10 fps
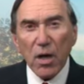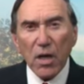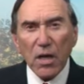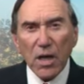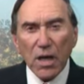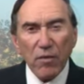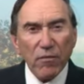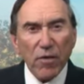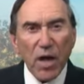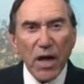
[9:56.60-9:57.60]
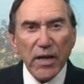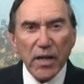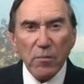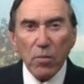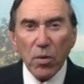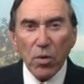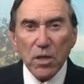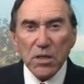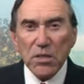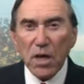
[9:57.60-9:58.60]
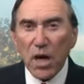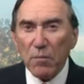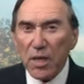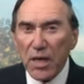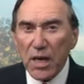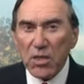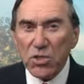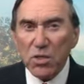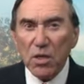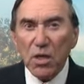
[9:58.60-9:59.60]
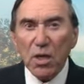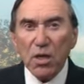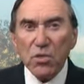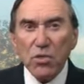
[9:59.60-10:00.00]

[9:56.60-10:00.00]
clarified an employee's obligation to